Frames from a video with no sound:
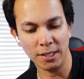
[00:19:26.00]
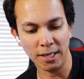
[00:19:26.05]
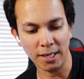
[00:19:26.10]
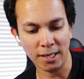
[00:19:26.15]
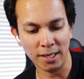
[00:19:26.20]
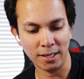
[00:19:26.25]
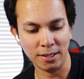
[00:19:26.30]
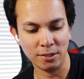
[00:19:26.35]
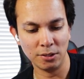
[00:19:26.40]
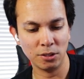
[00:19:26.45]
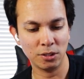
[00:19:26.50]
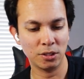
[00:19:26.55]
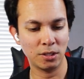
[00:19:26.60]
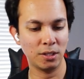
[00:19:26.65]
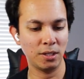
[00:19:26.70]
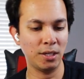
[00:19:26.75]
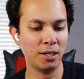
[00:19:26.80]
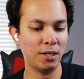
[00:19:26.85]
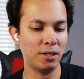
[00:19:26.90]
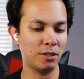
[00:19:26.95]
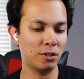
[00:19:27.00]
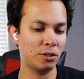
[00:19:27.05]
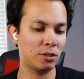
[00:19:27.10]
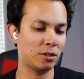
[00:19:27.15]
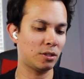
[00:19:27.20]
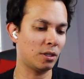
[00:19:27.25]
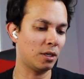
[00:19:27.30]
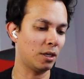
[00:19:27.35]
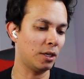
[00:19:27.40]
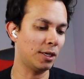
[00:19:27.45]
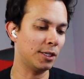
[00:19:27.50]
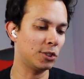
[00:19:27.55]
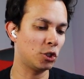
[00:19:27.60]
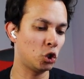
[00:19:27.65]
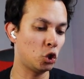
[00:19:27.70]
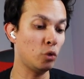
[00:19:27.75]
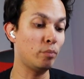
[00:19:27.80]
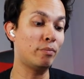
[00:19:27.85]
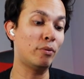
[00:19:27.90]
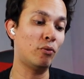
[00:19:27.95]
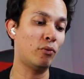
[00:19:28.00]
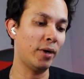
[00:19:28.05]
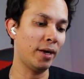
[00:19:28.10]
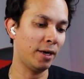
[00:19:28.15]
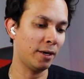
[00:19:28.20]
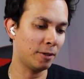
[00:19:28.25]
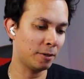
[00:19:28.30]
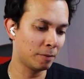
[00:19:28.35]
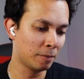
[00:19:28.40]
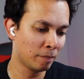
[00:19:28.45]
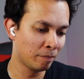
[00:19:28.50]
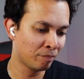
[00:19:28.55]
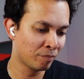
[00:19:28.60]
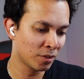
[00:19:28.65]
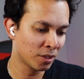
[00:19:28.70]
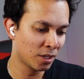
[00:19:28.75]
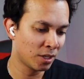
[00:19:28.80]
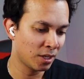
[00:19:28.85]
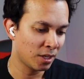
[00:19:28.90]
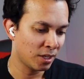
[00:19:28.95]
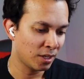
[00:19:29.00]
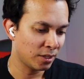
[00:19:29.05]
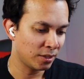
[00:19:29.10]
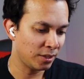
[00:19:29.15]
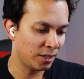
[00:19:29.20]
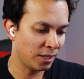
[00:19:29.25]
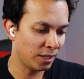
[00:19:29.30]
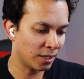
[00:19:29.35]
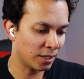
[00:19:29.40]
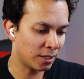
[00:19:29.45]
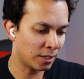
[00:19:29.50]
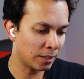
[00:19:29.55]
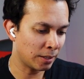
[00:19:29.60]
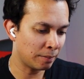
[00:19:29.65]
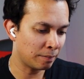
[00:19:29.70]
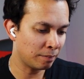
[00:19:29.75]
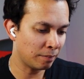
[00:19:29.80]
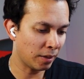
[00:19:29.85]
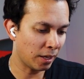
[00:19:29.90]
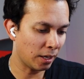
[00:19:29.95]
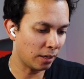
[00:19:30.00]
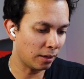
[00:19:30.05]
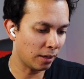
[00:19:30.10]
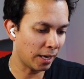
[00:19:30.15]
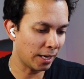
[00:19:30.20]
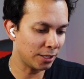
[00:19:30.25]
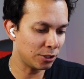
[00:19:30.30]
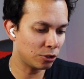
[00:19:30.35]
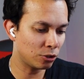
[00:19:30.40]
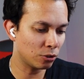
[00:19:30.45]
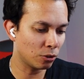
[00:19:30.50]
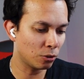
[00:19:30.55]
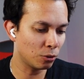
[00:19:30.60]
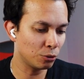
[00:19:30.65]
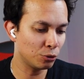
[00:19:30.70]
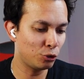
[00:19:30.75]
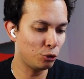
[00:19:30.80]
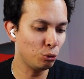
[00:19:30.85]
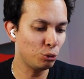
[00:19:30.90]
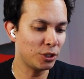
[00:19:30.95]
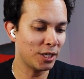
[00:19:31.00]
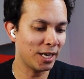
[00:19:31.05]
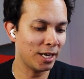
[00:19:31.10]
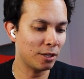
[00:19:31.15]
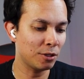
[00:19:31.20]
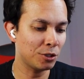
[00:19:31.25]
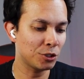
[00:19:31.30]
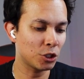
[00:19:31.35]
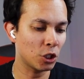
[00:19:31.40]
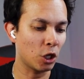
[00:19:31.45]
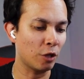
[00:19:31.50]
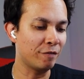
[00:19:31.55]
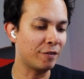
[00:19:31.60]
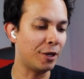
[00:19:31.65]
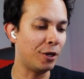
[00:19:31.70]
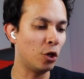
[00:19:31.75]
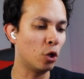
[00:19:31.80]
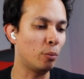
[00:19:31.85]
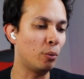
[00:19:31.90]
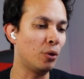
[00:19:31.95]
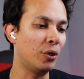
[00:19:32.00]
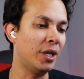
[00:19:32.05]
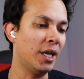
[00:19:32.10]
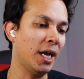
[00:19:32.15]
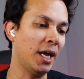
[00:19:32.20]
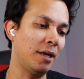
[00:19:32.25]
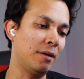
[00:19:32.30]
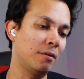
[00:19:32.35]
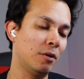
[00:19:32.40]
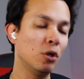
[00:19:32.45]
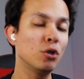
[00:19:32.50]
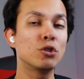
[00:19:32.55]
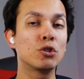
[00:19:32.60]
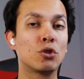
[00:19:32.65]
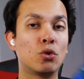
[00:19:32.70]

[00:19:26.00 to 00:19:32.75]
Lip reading: guys, is a super rare. The I Sold 2 Tales of the Noble Knight. Looks